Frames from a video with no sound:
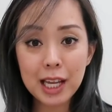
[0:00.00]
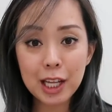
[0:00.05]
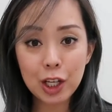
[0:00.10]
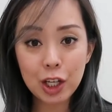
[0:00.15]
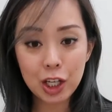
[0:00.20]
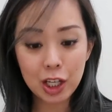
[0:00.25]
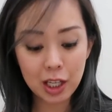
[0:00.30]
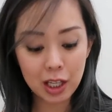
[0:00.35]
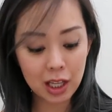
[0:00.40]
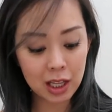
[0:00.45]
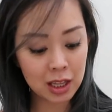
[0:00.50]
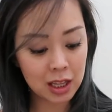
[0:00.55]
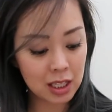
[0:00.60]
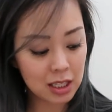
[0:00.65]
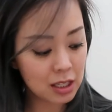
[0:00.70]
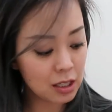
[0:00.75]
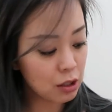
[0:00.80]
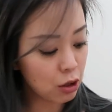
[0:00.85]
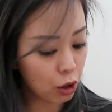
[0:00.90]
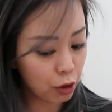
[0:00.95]
and, you, and
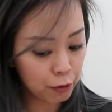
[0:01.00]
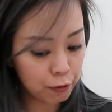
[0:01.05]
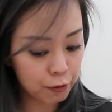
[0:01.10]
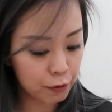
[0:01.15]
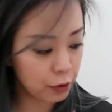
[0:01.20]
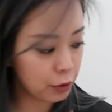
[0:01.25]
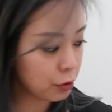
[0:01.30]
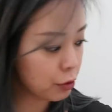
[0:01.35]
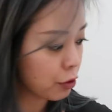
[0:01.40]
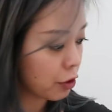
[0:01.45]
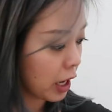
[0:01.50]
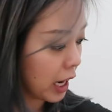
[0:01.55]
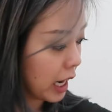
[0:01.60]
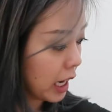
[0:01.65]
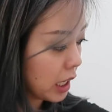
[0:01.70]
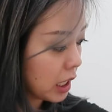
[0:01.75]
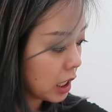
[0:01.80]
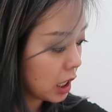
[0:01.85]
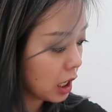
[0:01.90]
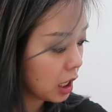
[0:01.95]
this is all food
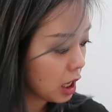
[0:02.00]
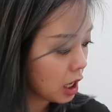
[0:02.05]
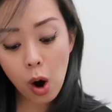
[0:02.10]
grade.